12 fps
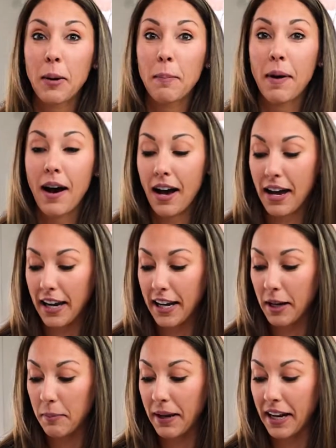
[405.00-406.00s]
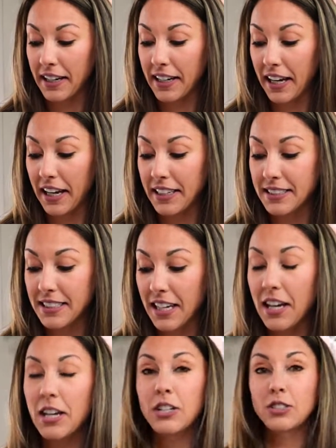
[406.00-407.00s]
my pancakes
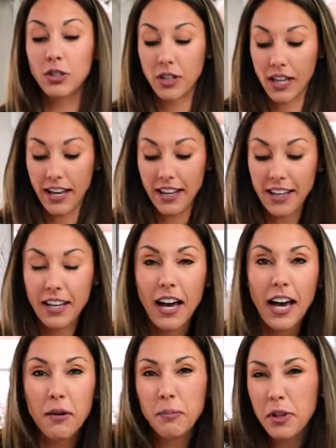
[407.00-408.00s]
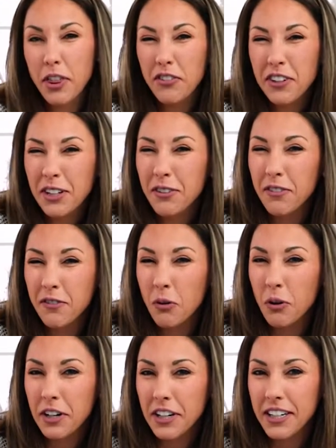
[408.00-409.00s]
so that I put 3 or
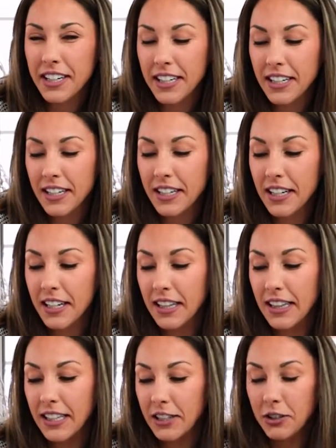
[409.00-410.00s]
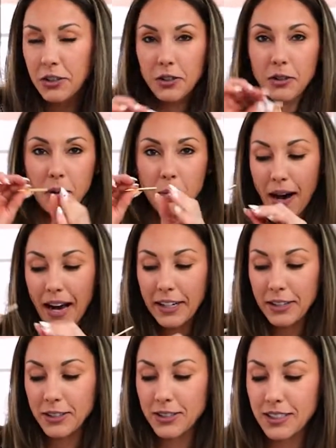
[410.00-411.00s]
4 in little
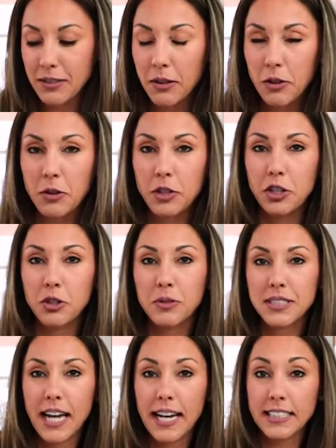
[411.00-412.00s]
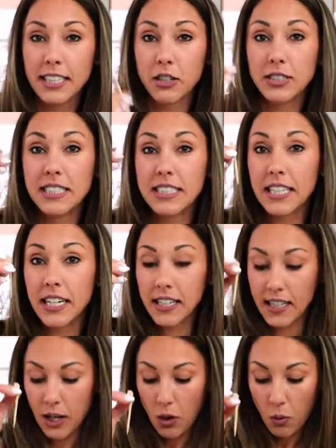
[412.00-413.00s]
piles, little cute stacks, and I'll stick
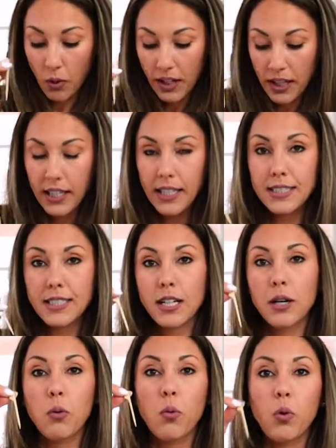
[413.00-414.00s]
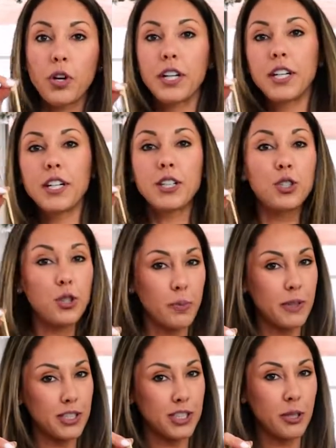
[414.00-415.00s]
one of these wooden
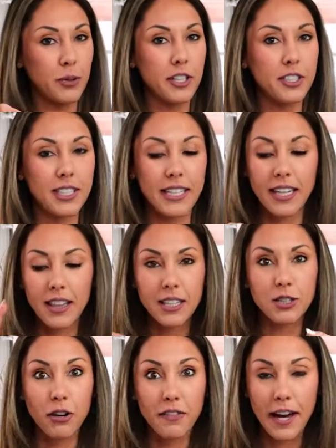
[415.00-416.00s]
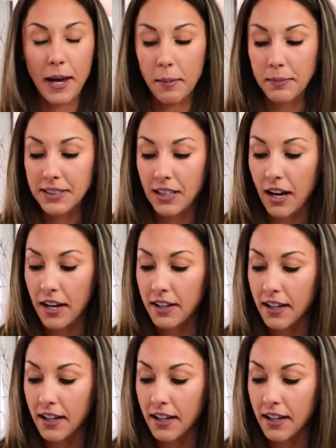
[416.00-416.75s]
toothpick skewers. I get these off of Amazon,